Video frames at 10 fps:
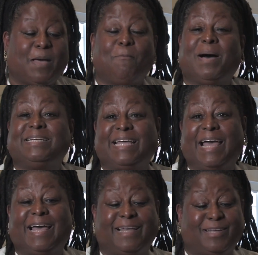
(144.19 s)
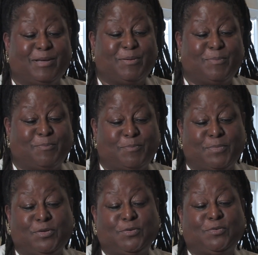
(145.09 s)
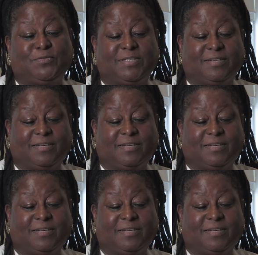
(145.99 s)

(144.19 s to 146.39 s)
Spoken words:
My dad moved